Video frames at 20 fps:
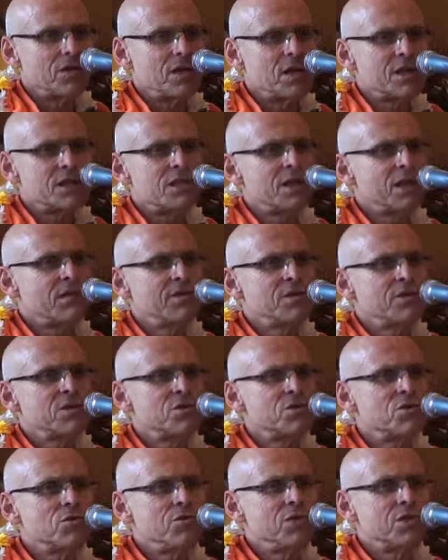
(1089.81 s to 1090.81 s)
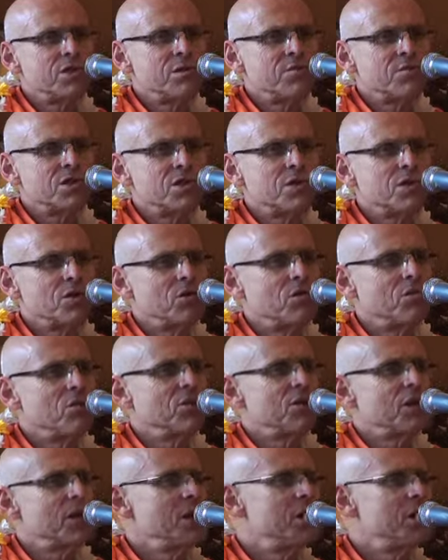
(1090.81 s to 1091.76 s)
He has nothing to do with the material world